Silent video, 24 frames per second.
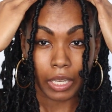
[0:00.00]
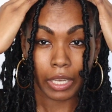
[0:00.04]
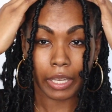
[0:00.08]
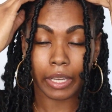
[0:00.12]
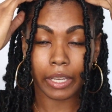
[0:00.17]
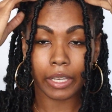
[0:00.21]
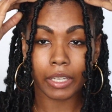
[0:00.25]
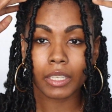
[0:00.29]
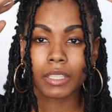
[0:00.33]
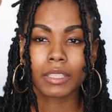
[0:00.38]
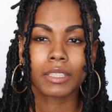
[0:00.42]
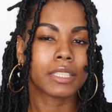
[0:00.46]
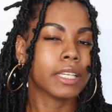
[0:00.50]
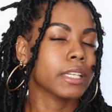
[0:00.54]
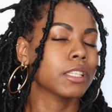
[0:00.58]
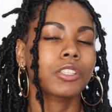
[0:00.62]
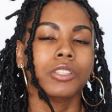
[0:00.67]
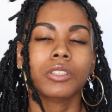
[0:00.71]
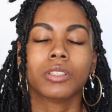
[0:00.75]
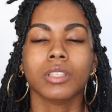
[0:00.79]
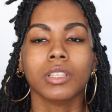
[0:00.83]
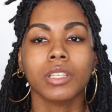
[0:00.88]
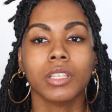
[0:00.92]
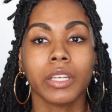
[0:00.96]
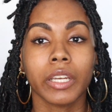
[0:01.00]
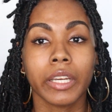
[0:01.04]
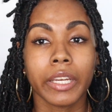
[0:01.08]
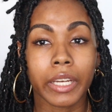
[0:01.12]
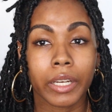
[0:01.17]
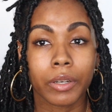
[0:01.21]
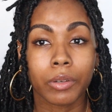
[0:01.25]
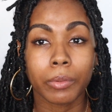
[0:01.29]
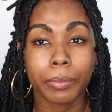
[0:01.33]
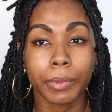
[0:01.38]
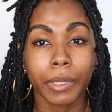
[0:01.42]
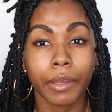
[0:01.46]
and essentially your
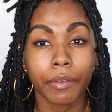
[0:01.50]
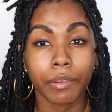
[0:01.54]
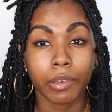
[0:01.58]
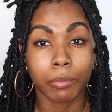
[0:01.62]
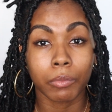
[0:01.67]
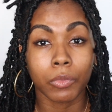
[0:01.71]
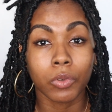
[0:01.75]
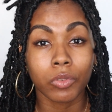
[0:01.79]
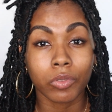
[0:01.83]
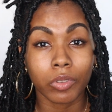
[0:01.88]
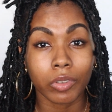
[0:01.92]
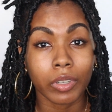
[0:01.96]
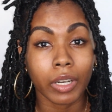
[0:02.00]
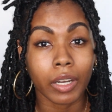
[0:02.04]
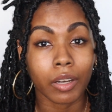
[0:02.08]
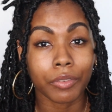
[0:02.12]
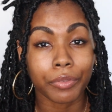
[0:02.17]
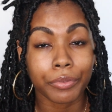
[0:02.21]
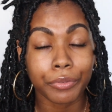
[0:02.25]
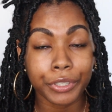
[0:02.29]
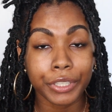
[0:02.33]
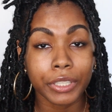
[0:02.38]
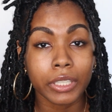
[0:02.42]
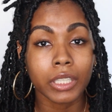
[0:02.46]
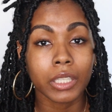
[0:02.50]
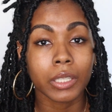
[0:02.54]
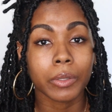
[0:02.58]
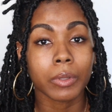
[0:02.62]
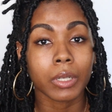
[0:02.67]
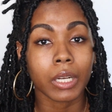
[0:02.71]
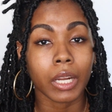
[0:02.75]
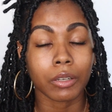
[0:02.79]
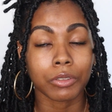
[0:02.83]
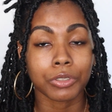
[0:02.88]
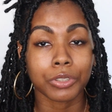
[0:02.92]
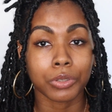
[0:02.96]
hair will be able to move around freely
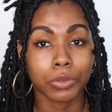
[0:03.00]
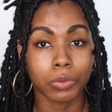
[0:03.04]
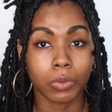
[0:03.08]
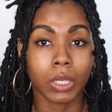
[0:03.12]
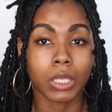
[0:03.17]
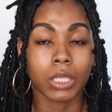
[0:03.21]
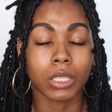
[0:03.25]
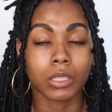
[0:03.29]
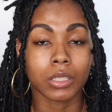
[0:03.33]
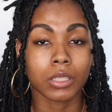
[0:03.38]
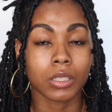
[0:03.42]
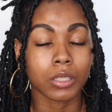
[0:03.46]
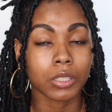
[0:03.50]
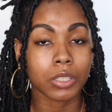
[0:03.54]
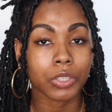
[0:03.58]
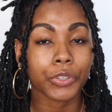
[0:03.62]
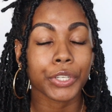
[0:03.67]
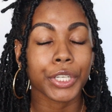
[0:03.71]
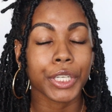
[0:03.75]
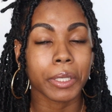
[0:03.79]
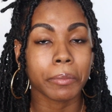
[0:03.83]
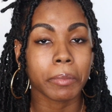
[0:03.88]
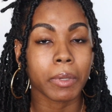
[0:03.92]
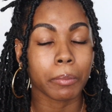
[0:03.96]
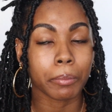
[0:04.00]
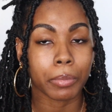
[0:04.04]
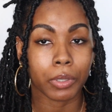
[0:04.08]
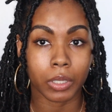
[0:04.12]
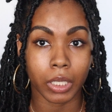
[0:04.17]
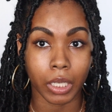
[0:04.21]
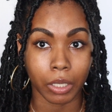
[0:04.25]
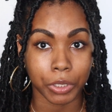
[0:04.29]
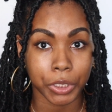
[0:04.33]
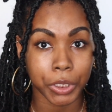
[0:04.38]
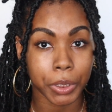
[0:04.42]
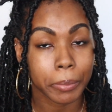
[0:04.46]
without you wanting to scream and pull
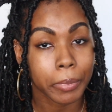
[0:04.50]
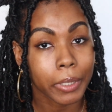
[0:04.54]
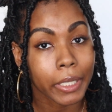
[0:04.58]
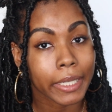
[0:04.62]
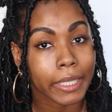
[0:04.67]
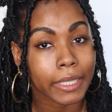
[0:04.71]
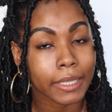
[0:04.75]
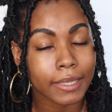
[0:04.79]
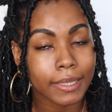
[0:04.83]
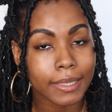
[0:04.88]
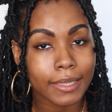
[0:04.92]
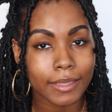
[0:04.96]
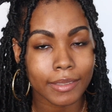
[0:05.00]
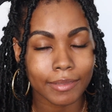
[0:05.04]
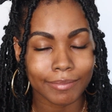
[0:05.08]
out your braids.